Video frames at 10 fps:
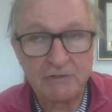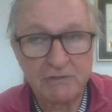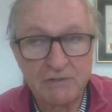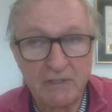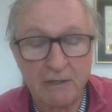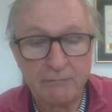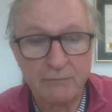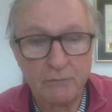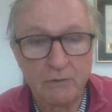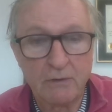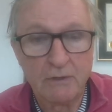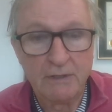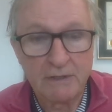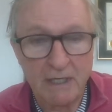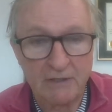stuff your
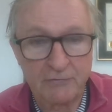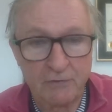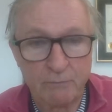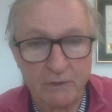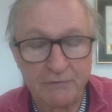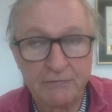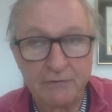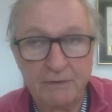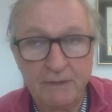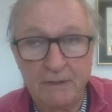cash surplus.